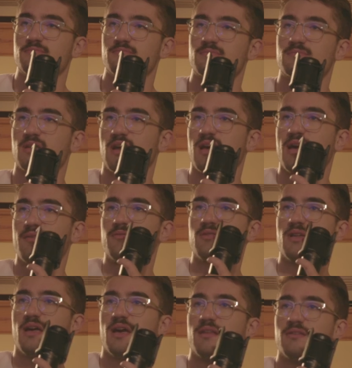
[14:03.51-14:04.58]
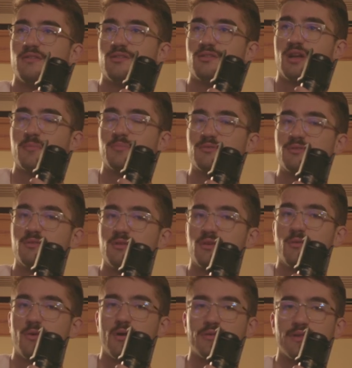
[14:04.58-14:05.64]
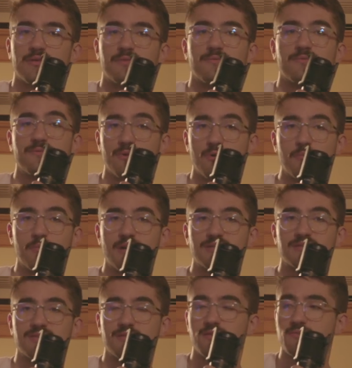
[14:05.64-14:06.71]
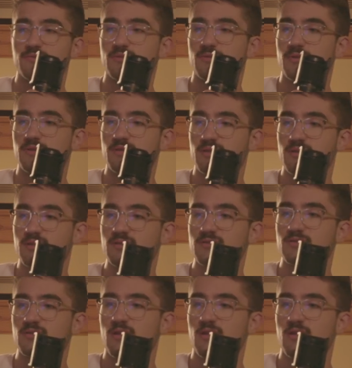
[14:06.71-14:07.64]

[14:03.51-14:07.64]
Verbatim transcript: haven't had a good opportunity to go out and like film myself doing things.